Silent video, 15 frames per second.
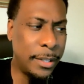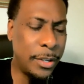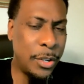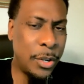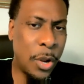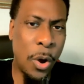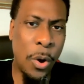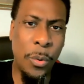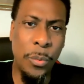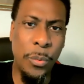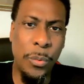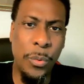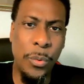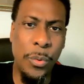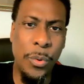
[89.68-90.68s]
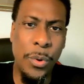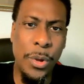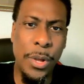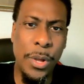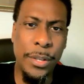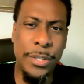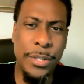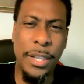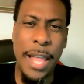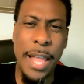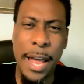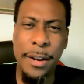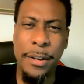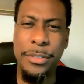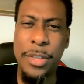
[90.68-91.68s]
you know, it's a
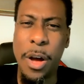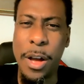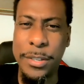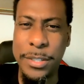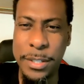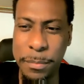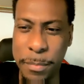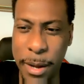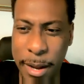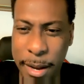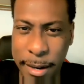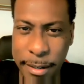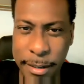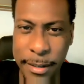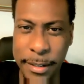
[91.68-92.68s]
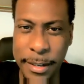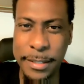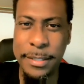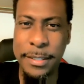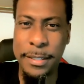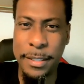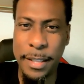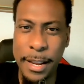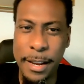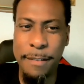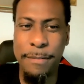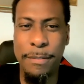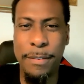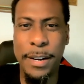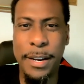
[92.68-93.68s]
lot of thoughts in mind that
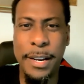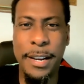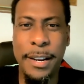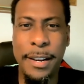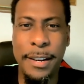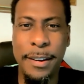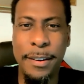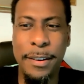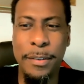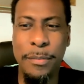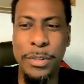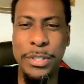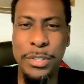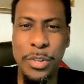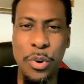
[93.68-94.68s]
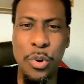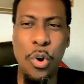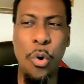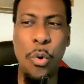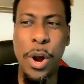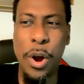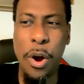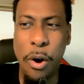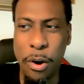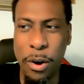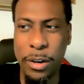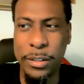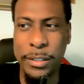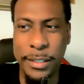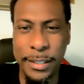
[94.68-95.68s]
slavery was still going
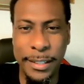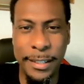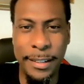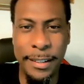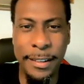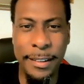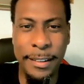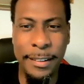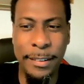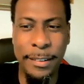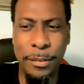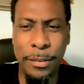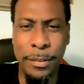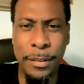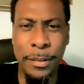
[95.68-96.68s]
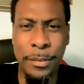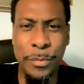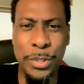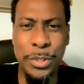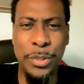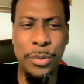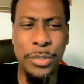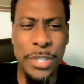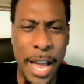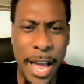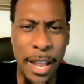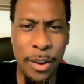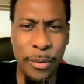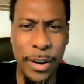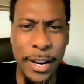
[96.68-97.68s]
on, was still
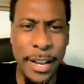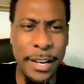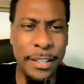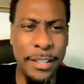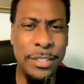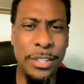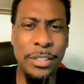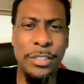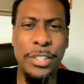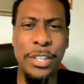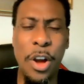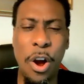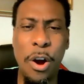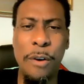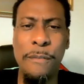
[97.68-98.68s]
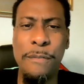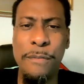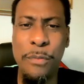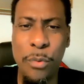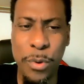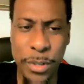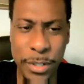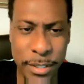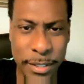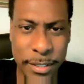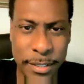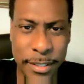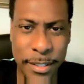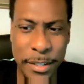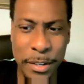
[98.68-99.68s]
tolerated, and it took the armed
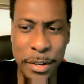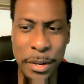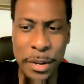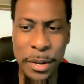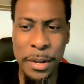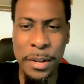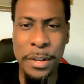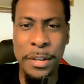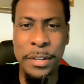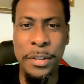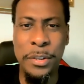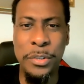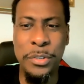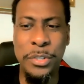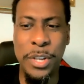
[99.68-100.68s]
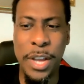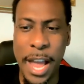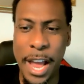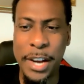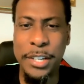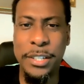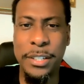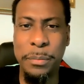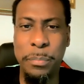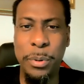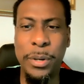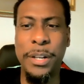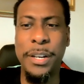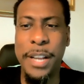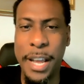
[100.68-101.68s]
forces to actually
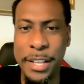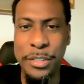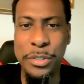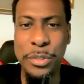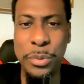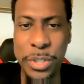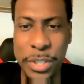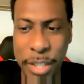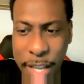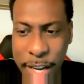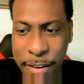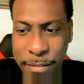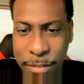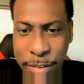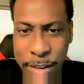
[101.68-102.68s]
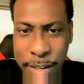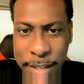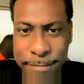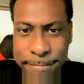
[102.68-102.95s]
put an end to slavery.